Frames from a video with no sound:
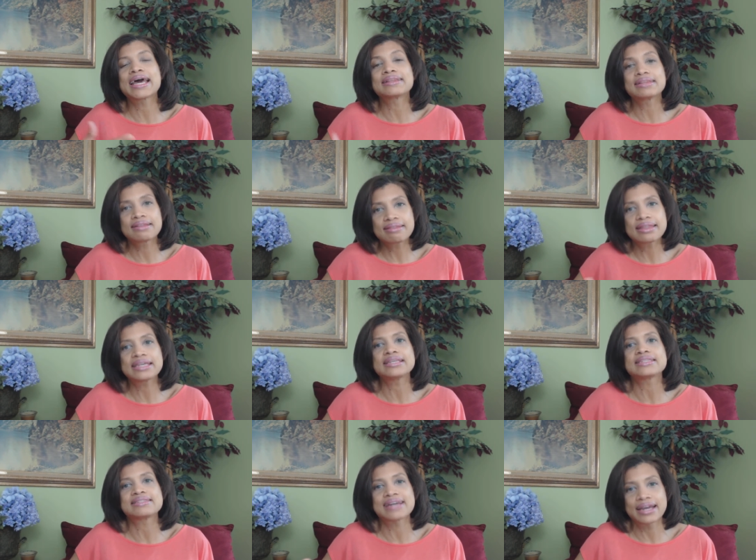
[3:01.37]
get
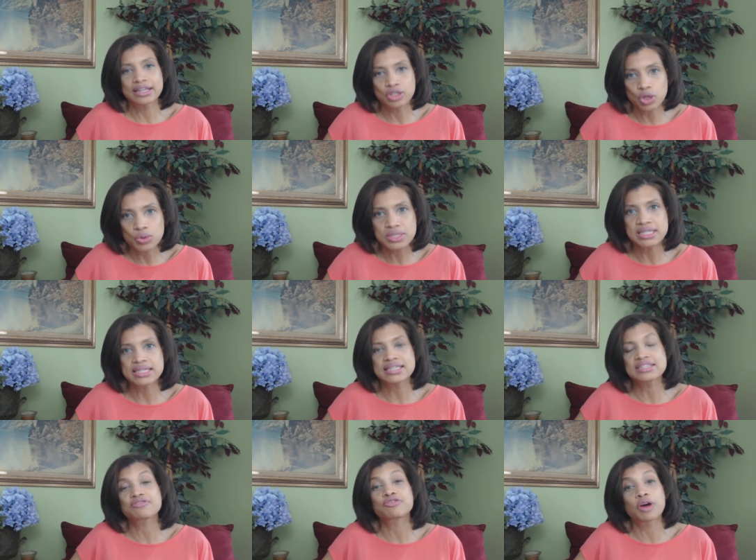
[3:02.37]
these
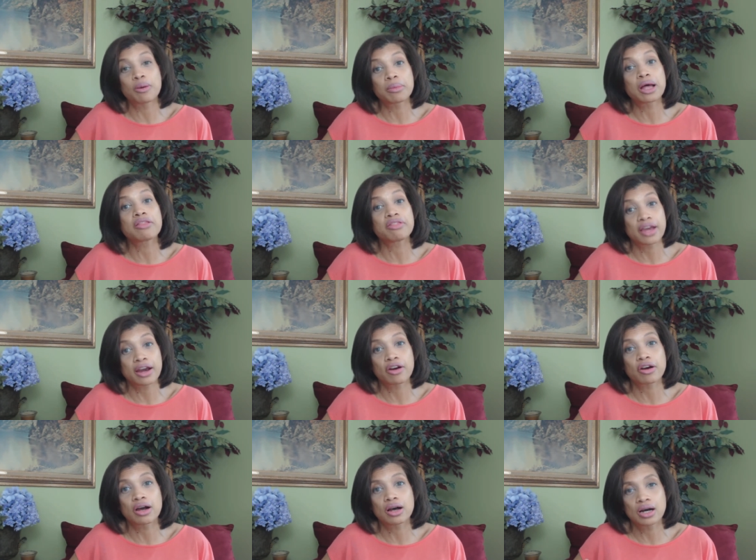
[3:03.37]
diagnoses from
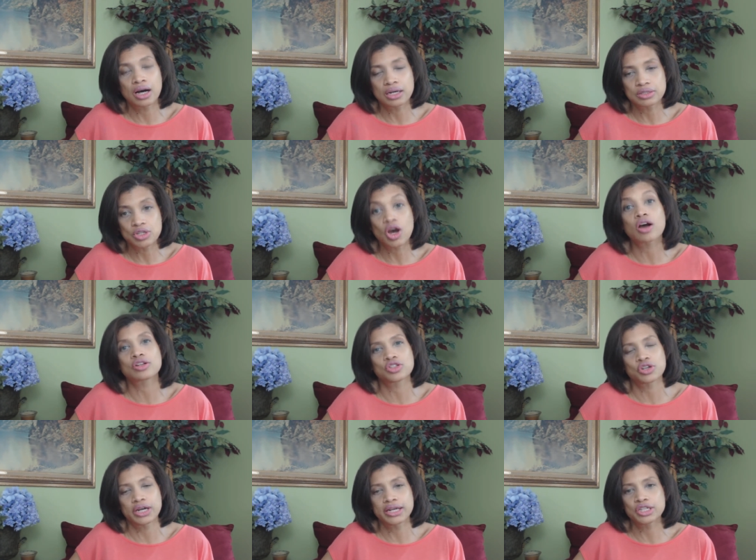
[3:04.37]
their uh, doctor.